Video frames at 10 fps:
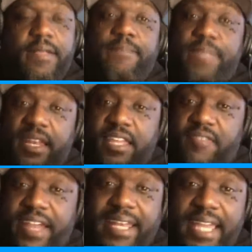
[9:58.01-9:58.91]
And then
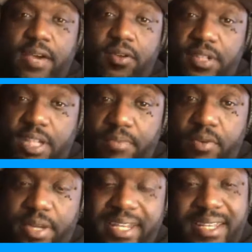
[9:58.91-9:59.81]
right now, number
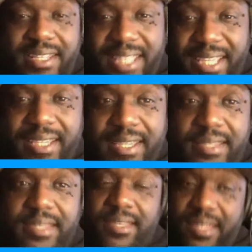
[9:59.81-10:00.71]
1 in the league
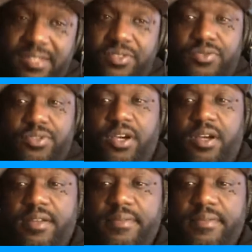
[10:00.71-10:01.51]
is Utah.